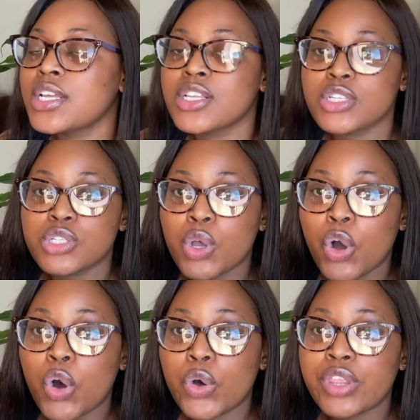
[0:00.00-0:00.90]

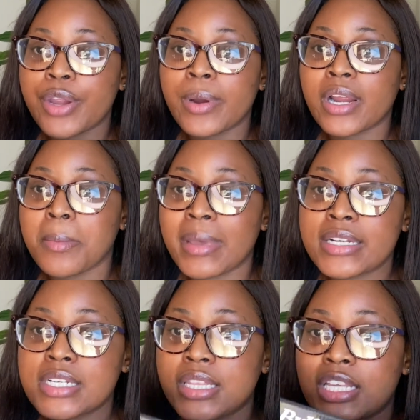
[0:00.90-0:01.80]
So they
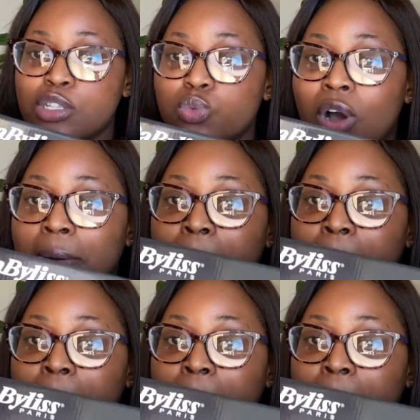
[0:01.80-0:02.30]
recommended this one